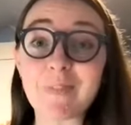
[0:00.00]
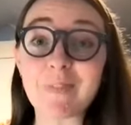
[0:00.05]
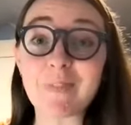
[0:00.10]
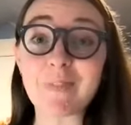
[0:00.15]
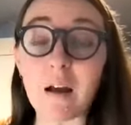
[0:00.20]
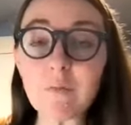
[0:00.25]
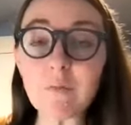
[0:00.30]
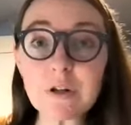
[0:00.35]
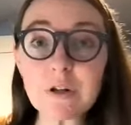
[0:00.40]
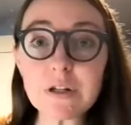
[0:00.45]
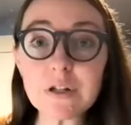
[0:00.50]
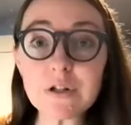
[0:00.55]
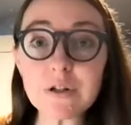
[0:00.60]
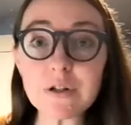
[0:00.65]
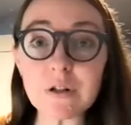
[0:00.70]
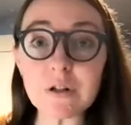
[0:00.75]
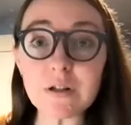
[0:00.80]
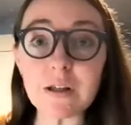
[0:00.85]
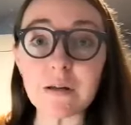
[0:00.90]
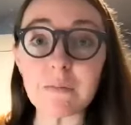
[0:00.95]
I'm
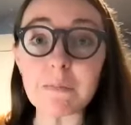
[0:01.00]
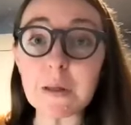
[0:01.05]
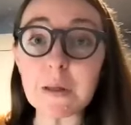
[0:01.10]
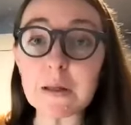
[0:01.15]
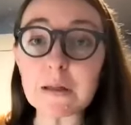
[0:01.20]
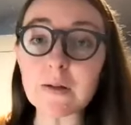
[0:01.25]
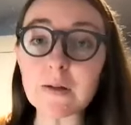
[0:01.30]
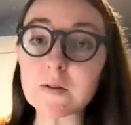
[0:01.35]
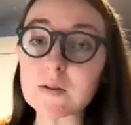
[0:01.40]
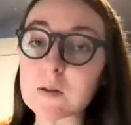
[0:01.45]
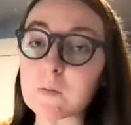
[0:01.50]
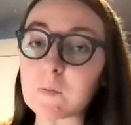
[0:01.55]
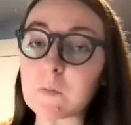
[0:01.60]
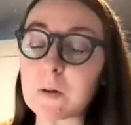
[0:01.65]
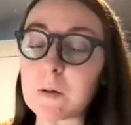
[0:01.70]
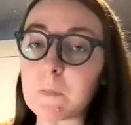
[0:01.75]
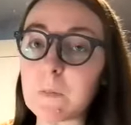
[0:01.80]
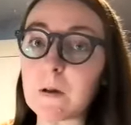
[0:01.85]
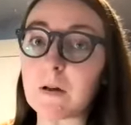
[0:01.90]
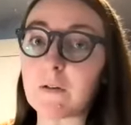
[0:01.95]
reassured that millions of
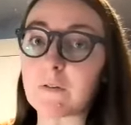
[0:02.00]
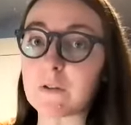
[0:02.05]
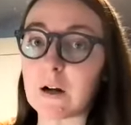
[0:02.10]
people have